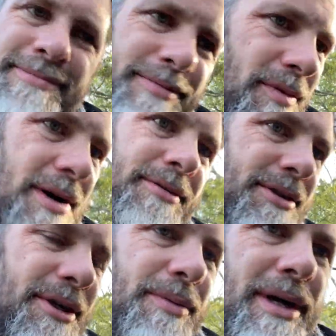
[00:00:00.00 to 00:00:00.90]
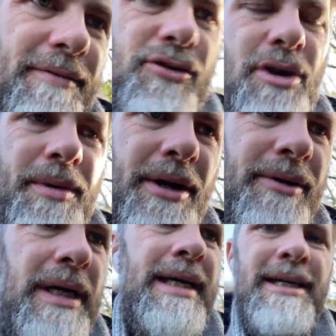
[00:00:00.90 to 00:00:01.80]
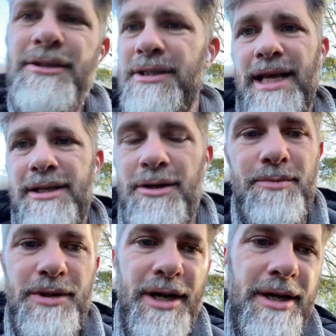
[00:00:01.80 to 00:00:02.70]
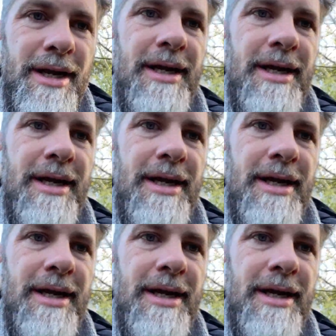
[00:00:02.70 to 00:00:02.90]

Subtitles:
1, 2, whatever tribunal. Just get the job done.